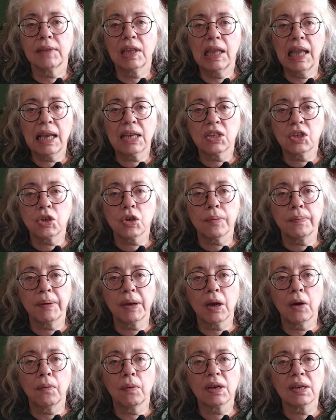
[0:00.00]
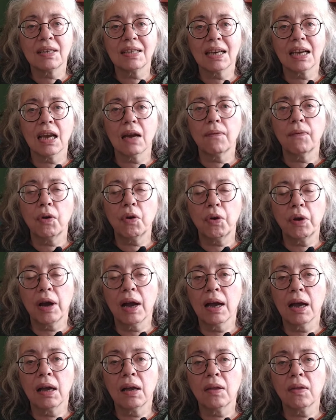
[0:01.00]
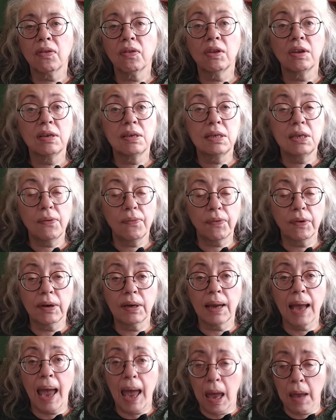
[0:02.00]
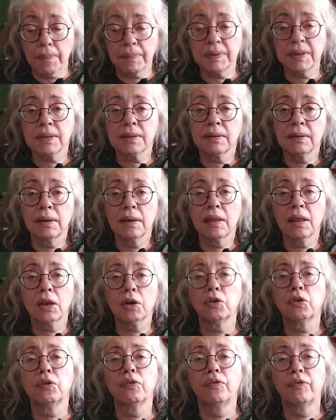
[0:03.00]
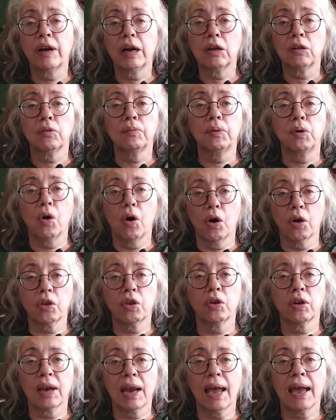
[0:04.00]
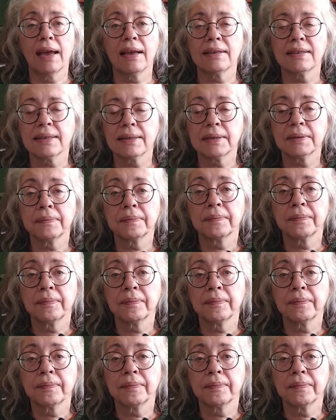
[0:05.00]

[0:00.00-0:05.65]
Next topic I wanted to cover are the different apps that are available on your NAS.